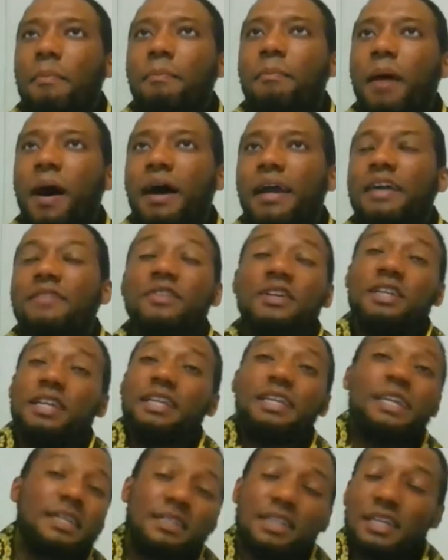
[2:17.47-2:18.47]
But even
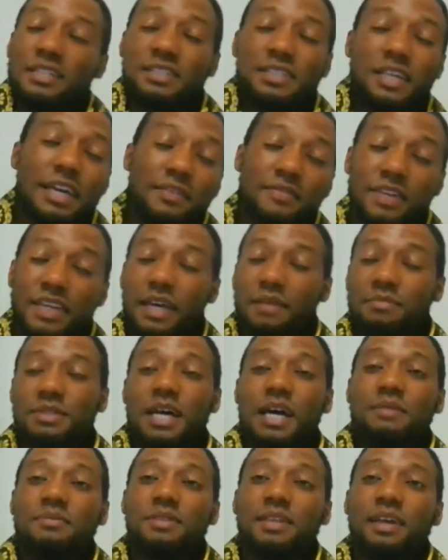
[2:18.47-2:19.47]
let, us say even them
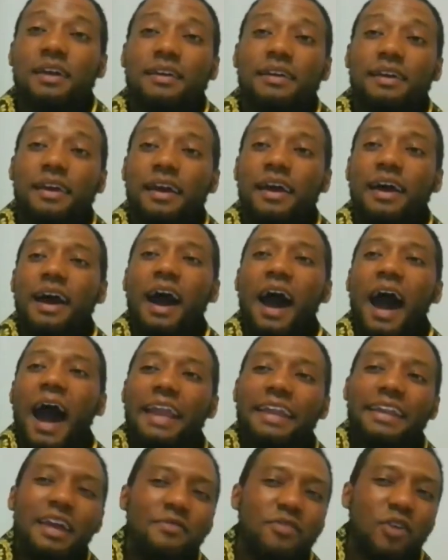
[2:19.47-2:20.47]
times there, yeah, I
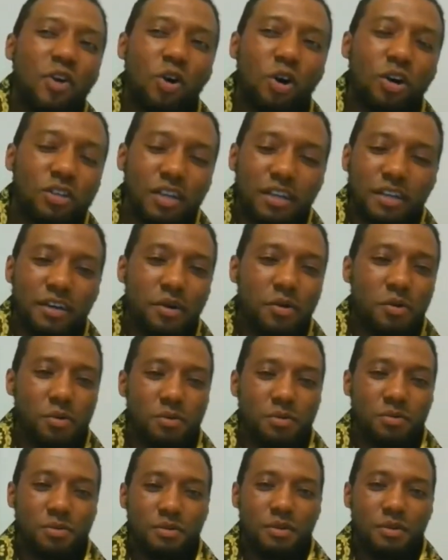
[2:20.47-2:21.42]
never got the girl.